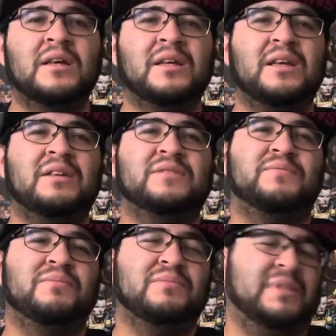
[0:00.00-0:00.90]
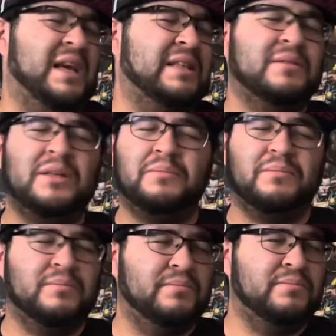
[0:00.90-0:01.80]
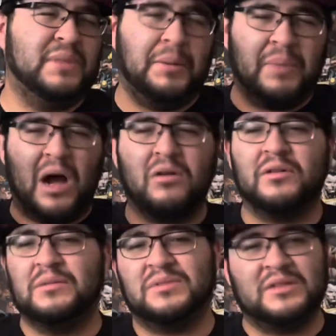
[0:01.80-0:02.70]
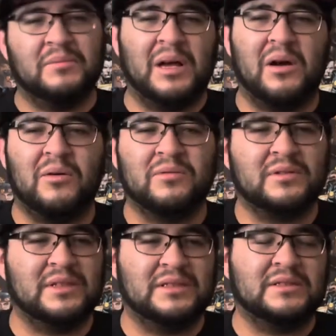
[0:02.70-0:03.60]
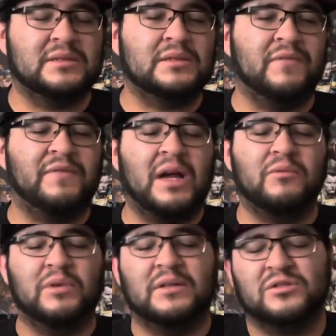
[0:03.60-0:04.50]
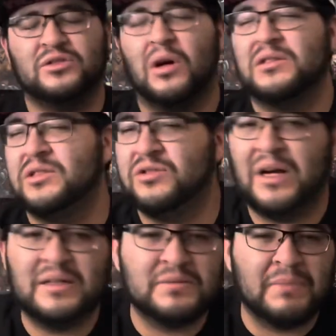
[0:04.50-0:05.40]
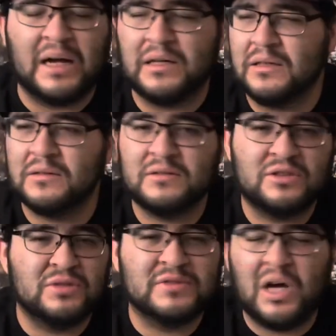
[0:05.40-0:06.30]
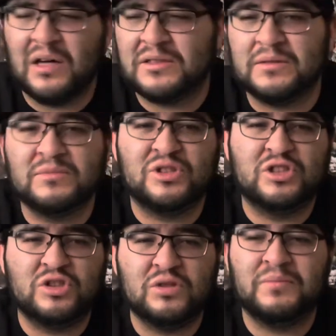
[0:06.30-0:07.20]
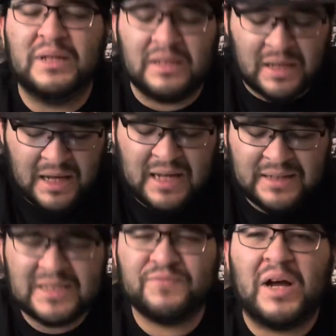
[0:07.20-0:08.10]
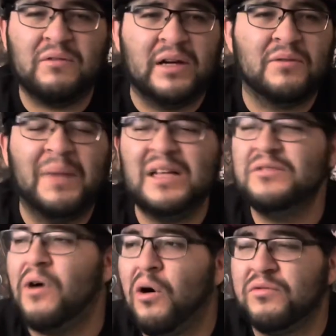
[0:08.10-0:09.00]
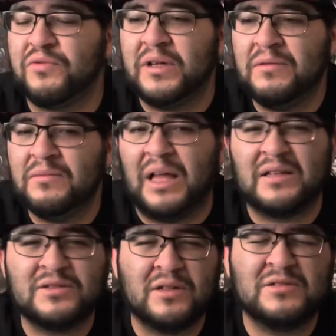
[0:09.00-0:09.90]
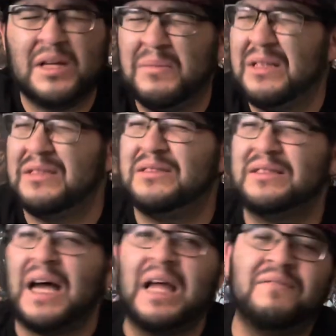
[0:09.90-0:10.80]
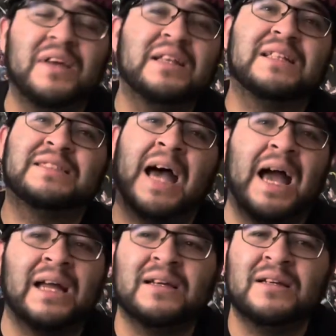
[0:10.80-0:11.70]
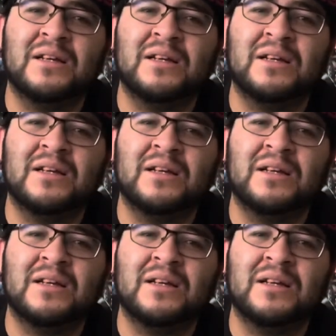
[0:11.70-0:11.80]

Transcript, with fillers: he's they had the deep depower him somehow because the fight with Stars and Stripes, my girl, she was awesome. She should have been this fight right here. Imagine all three of them, like Stars, Stripe and dive in attack.